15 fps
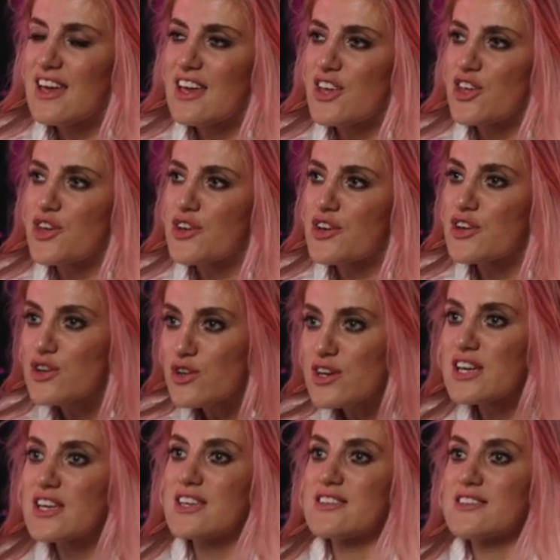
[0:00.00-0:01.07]
you can
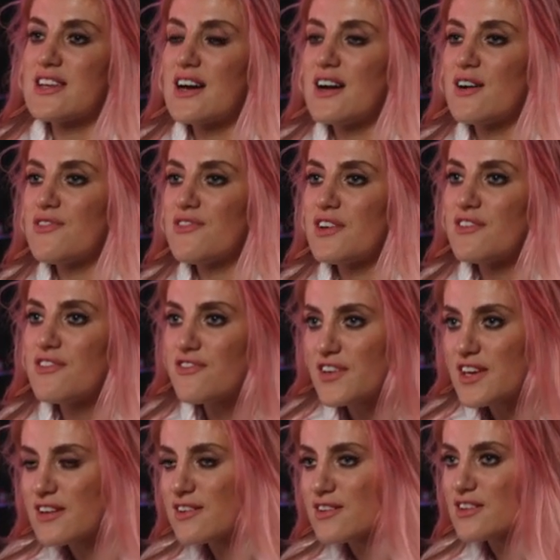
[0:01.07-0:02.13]
look at yourself and
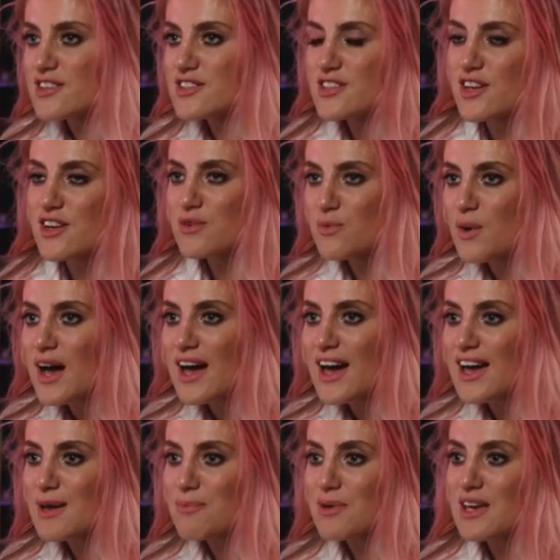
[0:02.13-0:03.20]
feel a certain
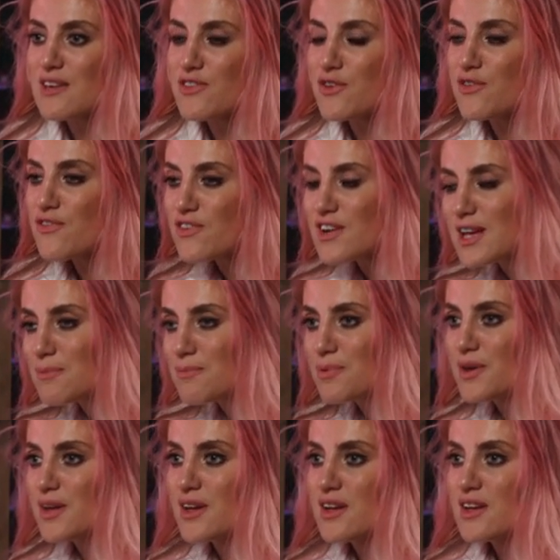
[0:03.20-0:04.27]
way, but if you flip
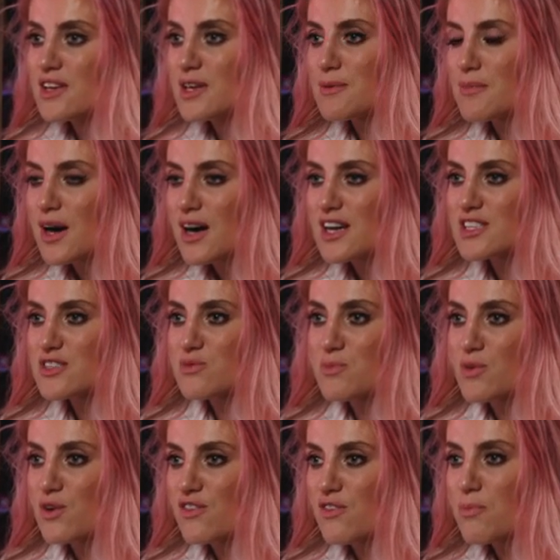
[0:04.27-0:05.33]
your mind to
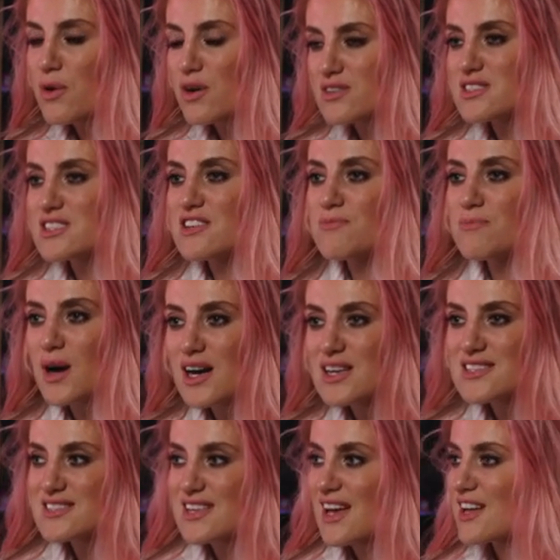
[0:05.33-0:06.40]
more of a positive
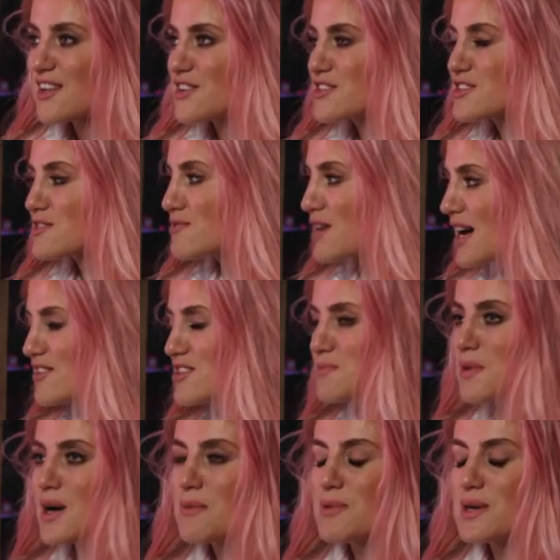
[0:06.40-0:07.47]
mindset and you're surrounded
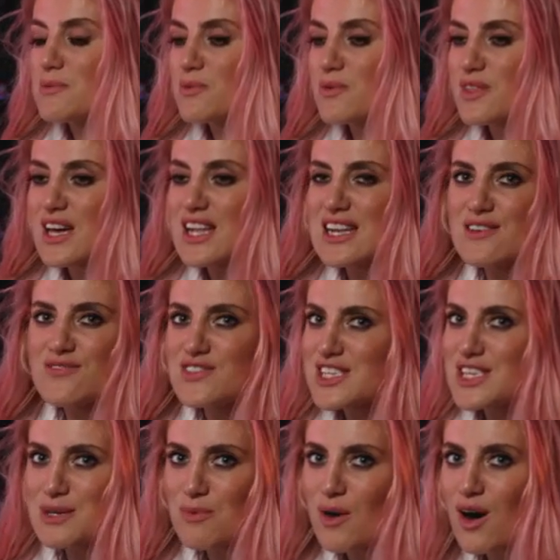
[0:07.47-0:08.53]
by people that are
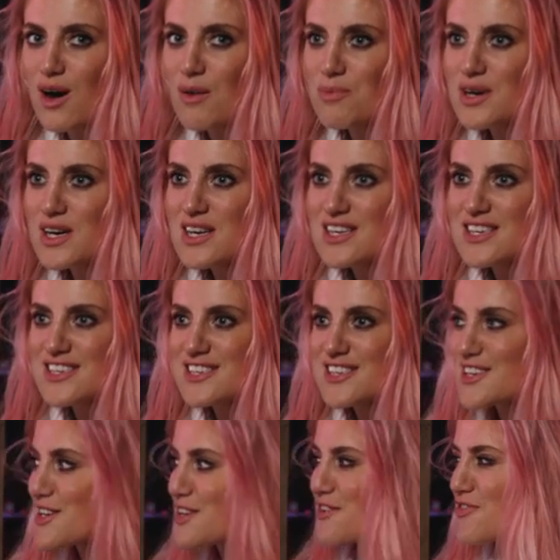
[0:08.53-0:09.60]
lifting you up,
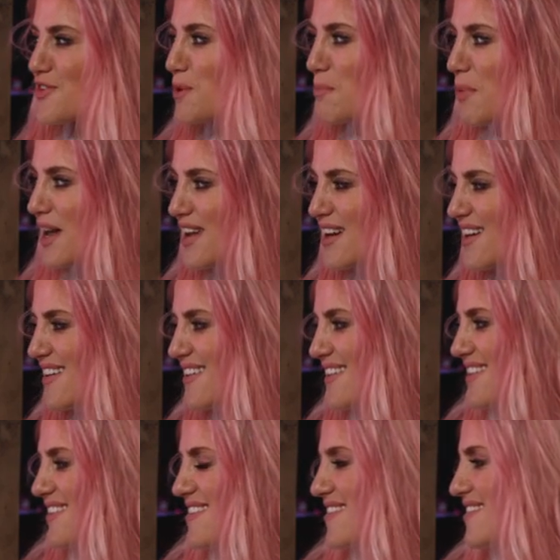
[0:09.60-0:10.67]
you're gonna feel better.
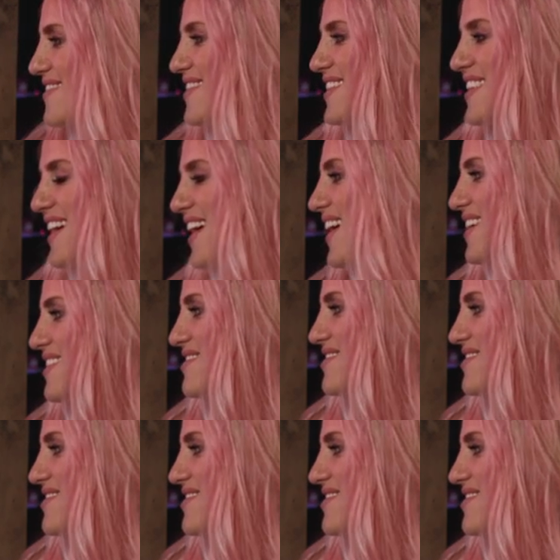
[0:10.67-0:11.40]
And yeah,